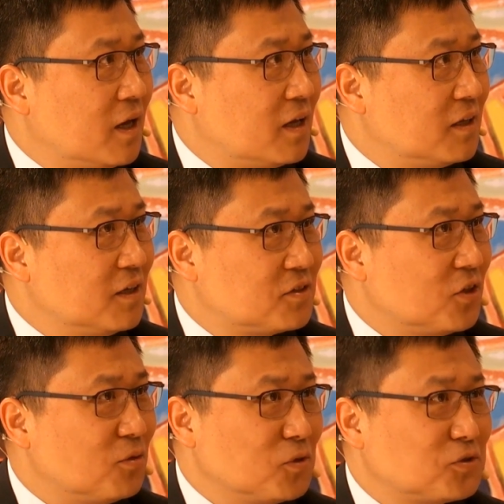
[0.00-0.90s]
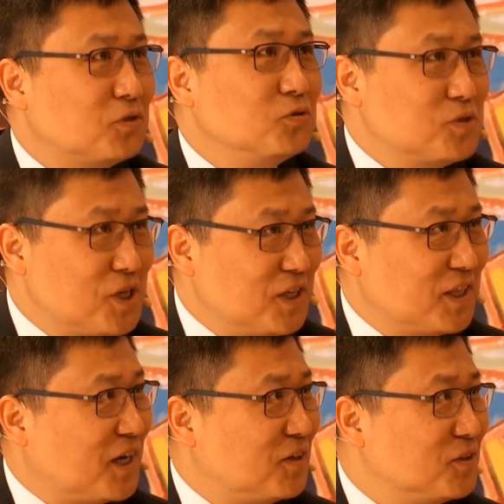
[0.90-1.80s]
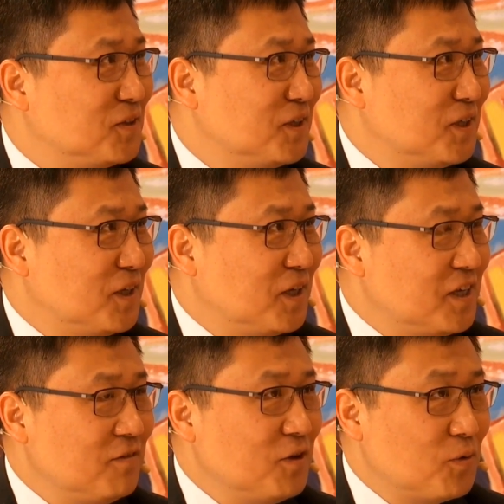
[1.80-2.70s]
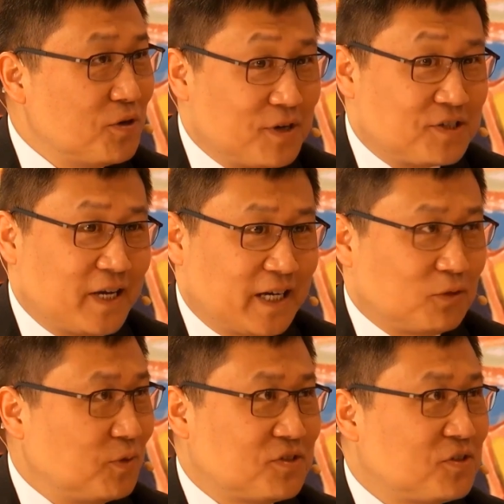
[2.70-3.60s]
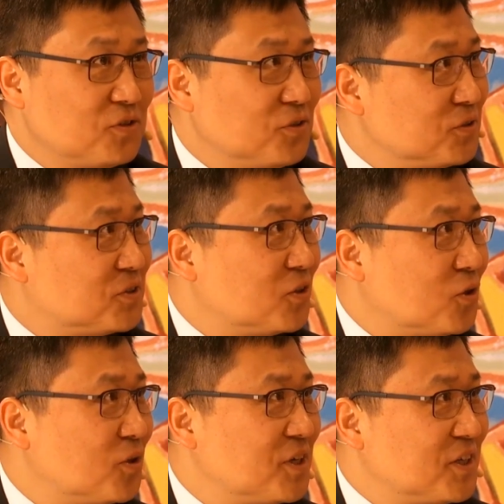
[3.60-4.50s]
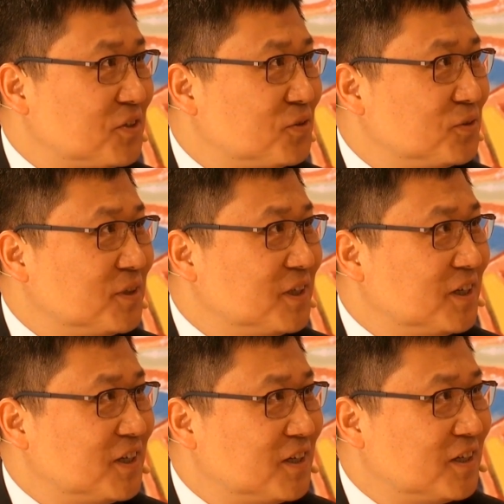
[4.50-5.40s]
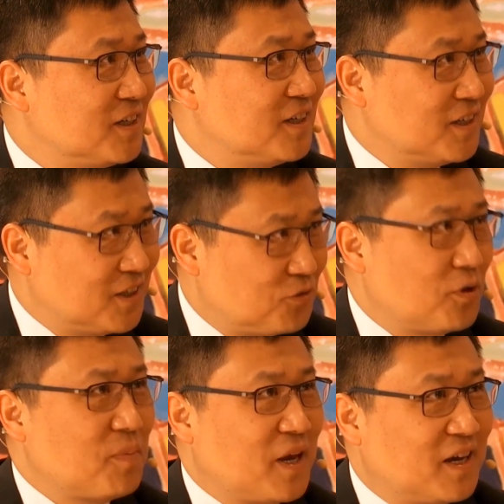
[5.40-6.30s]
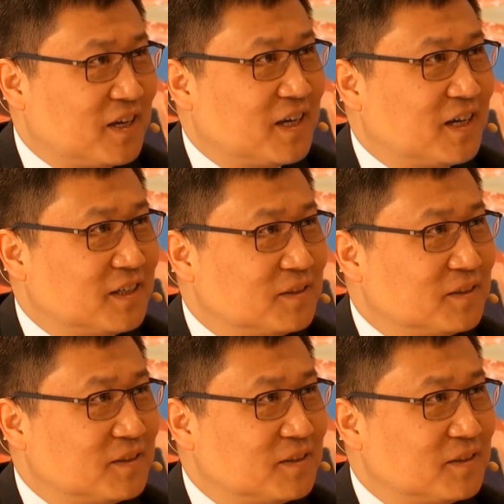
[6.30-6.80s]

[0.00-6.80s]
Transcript: And uh, it's almost a routine now. Right. Even we resect, we still use a chordae to, uh, to use cords. repair. Yeah.